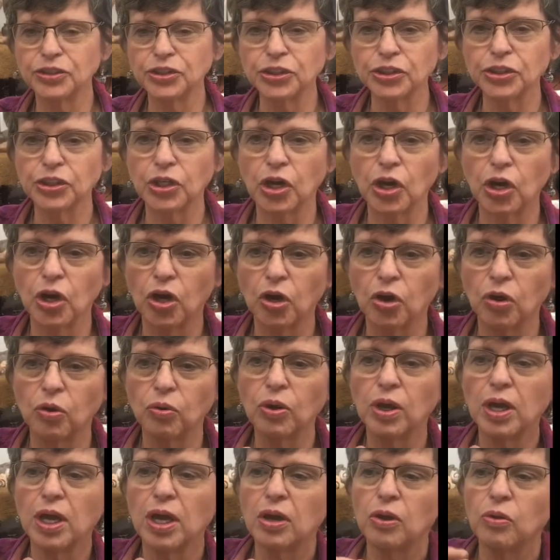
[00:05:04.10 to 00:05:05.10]
ago
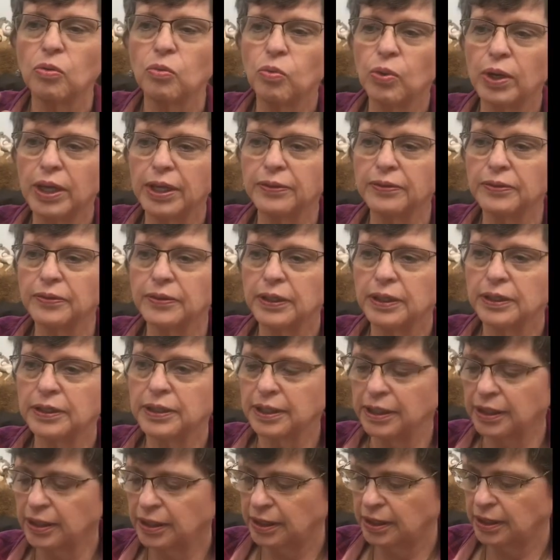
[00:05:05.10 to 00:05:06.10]
with
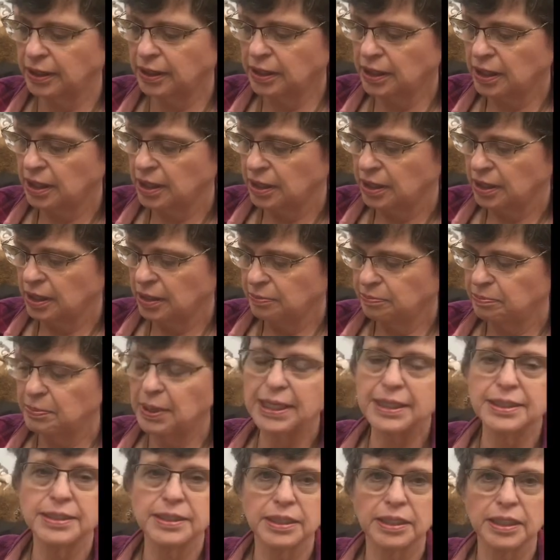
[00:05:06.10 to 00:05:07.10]
the
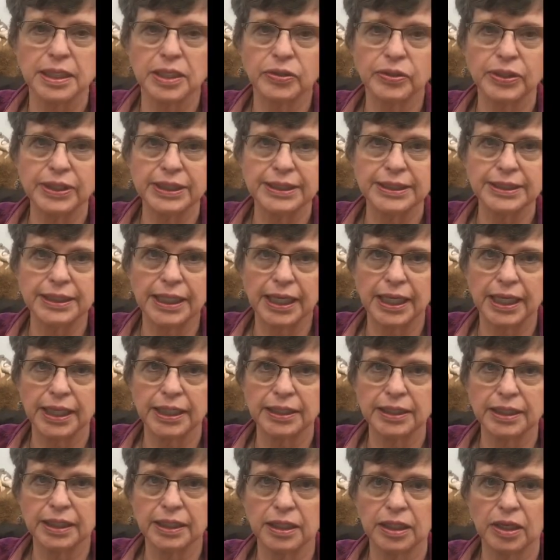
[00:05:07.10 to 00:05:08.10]
masonry
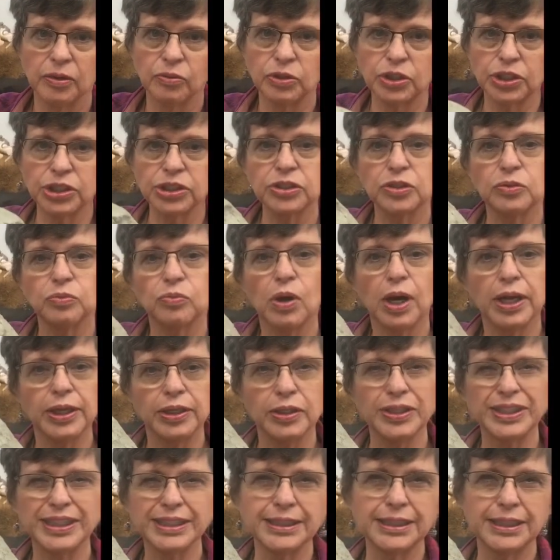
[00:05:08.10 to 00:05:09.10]
sand, and I just want you
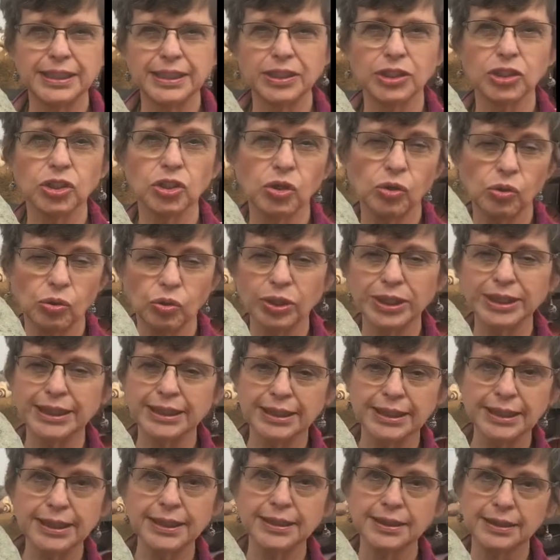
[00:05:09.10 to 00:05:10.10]
to see the
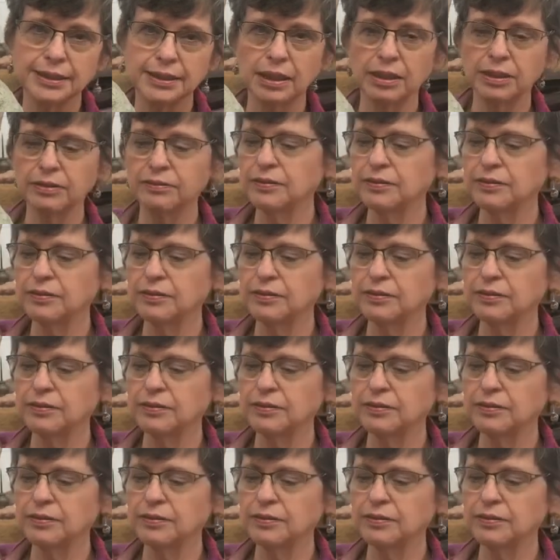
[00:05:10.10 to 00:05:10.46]
coarseness of